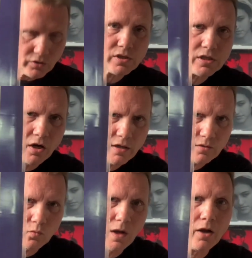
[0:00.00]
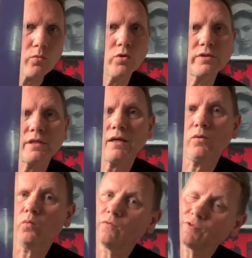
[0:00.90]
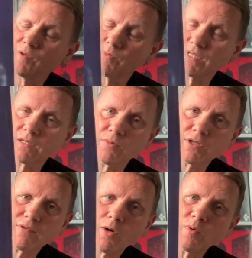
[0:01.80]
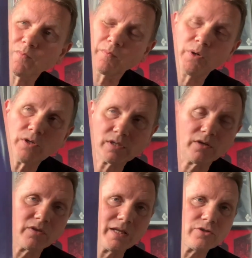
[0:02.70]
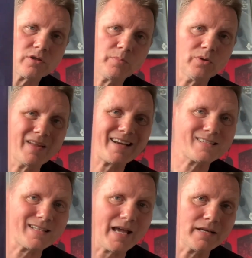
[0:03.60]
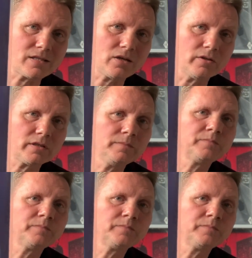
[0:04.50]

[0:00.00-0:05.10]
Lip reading: side, Well I Wonder, from the Meat Is Murder album, personally I think they should have put that as the A-side.